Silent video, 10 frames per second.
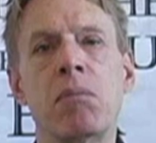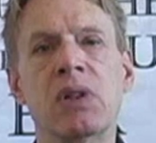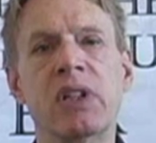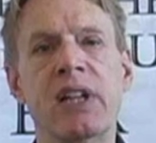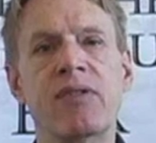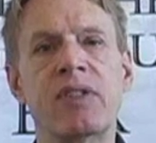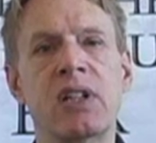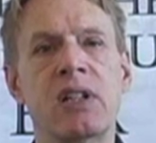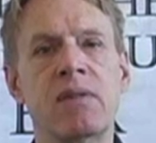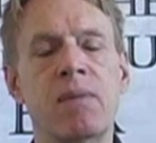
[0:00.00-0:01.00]
believed
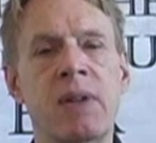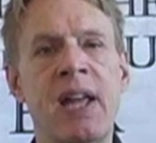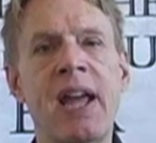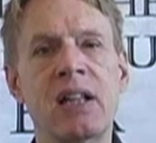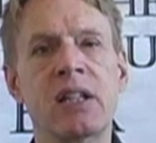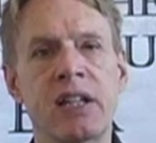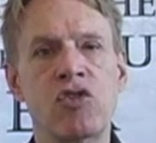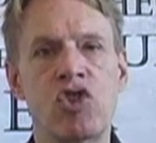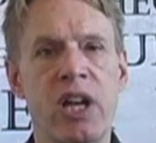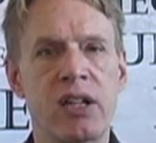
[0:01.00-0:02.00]
in an
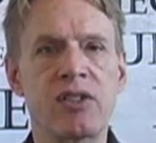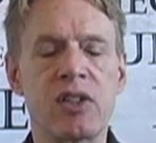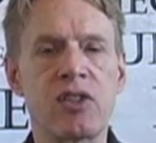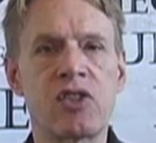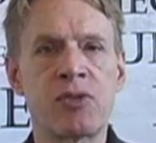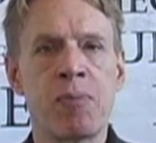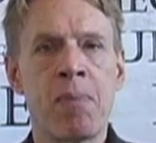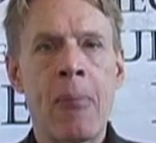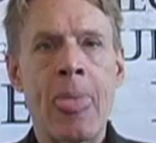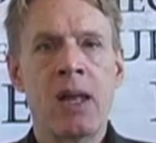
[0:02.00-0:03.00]
alien genesis.
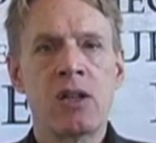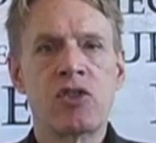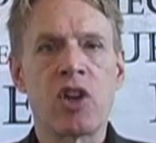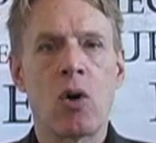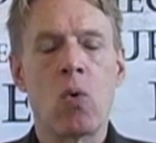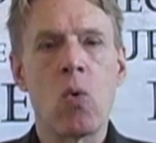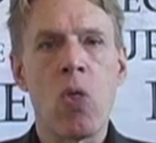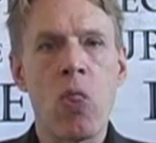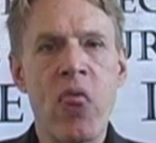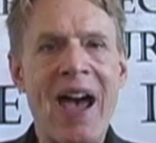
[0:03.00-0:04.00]
So
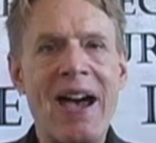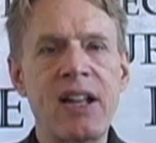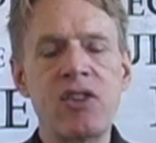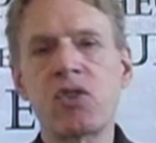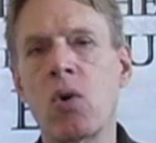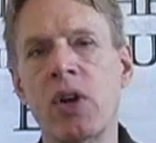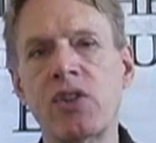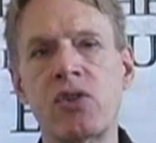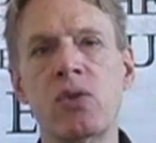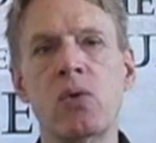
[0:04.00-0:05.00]
that is
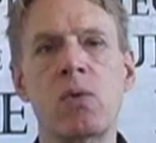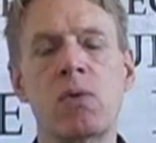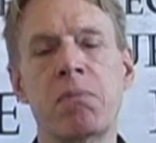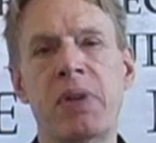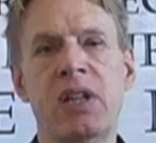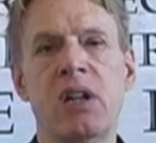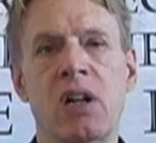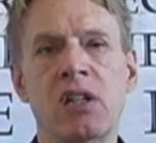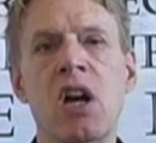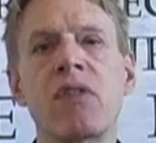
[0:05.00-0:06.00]
going to be
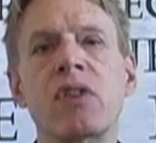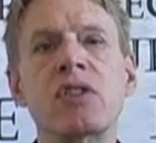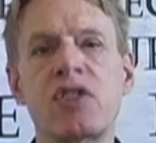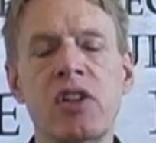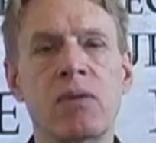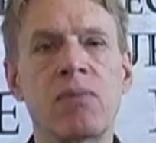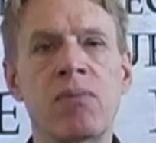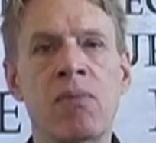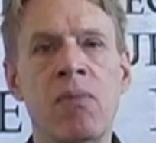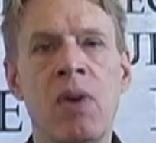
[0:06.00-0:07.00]
uncovered soon.
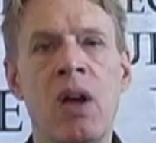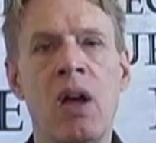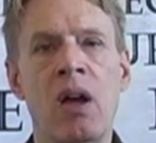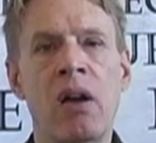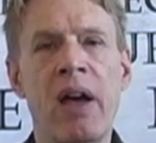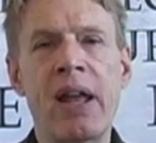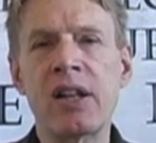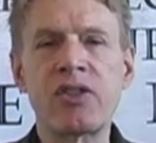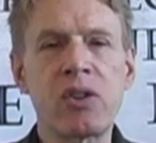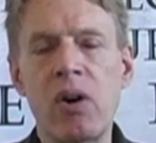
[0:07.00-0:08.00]

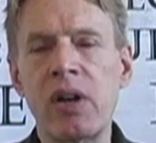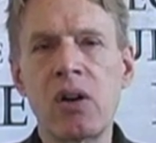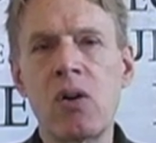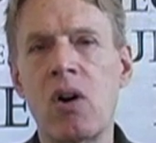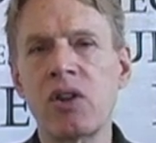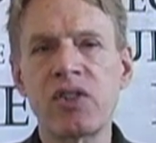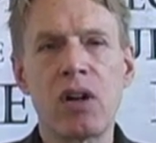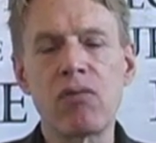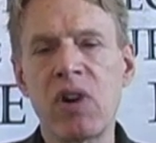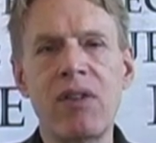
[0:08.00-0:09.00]
And it's going to cause
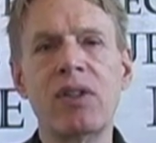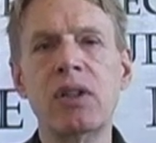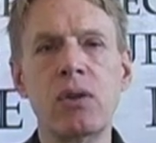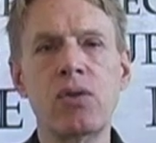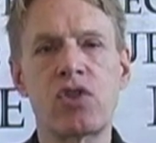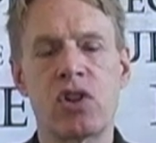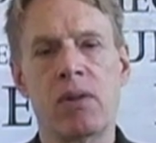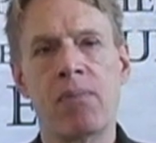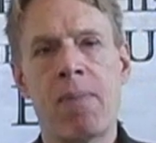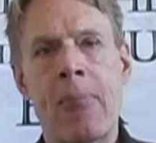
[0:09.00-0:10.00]
a
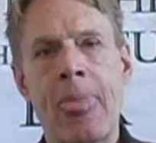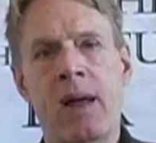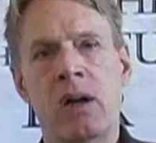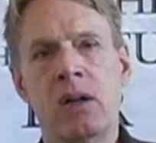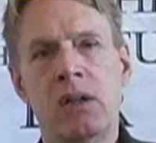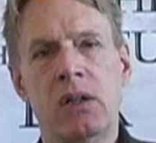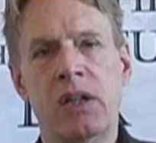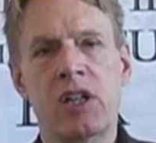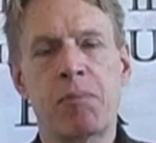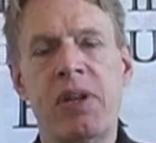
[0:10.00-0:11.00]
revolution
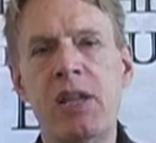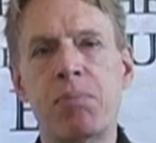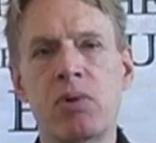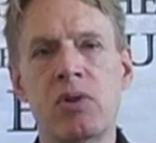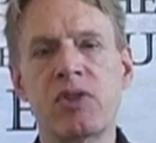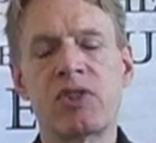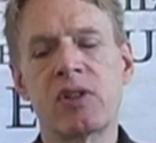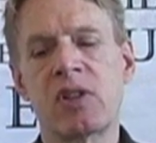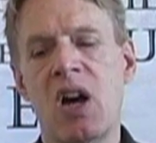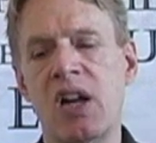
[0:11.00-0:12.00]
in
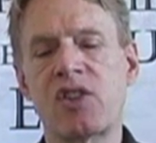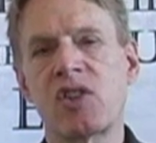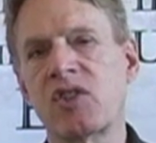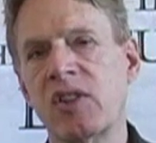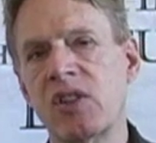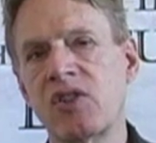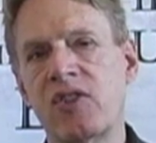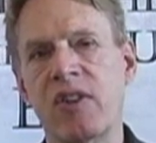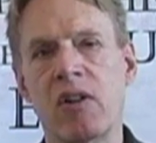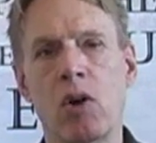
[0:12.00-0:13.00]
people's
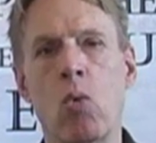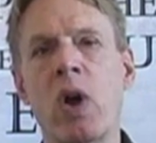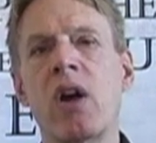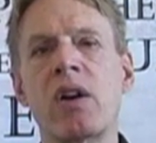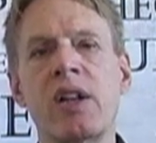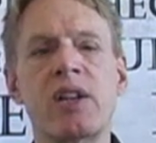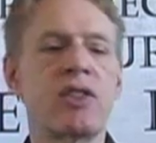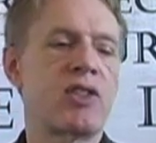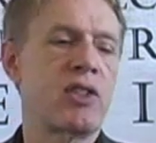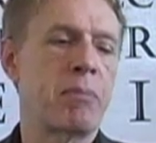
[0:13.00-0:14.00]
consciousness, their
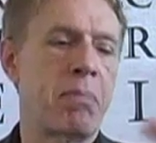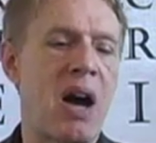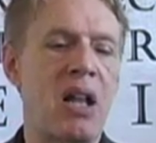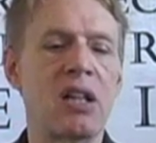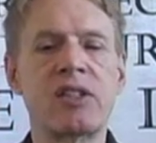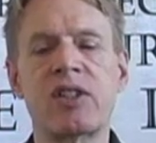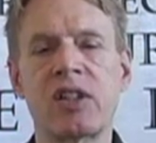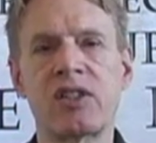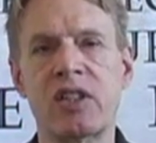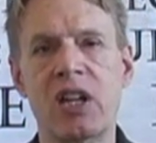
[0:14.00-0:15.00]
awareness,
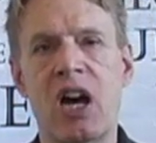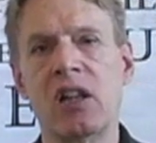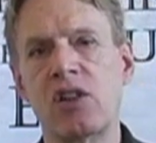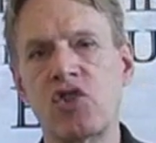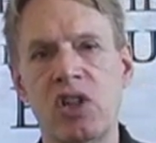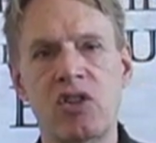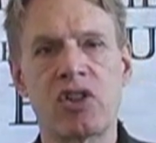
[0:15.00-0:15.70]
politics, theology,